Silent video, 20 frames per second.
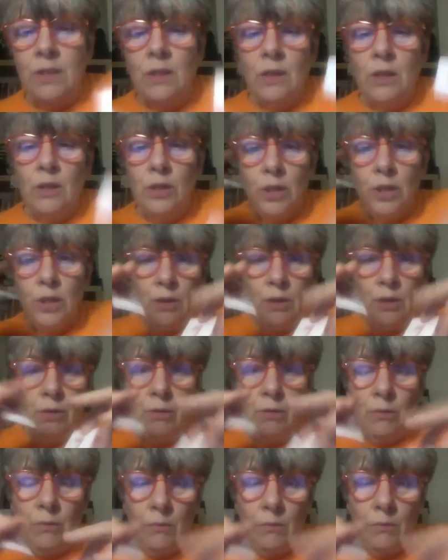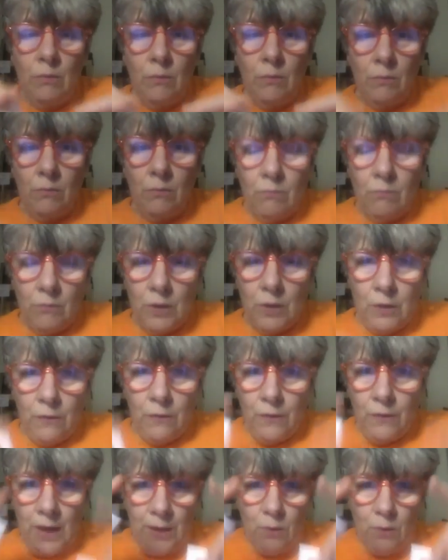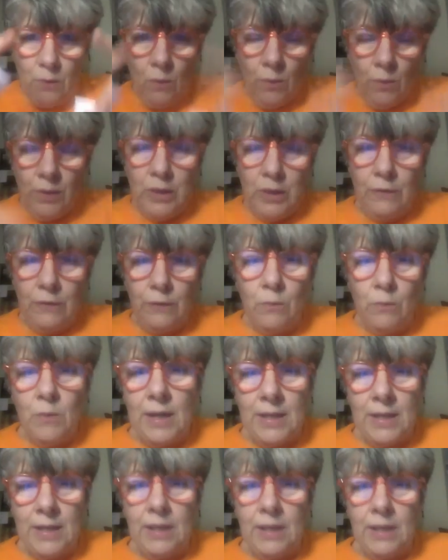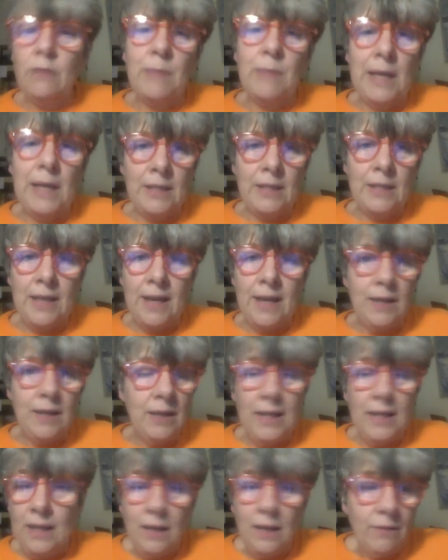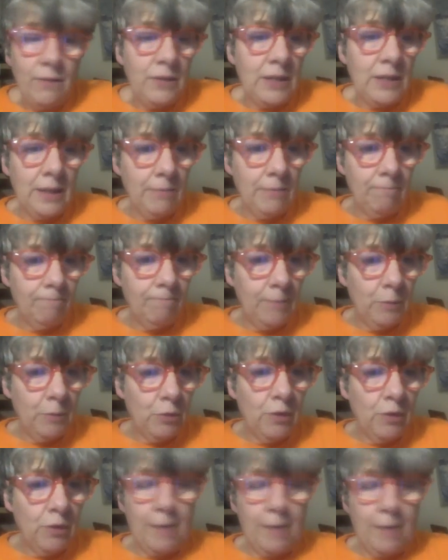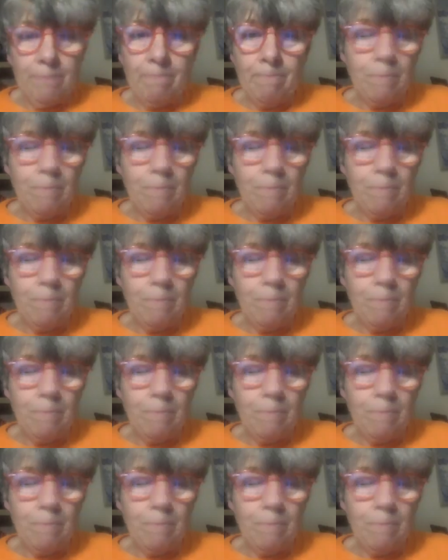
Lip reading: to find all the different ways he could make 10, and he loved it. It was great.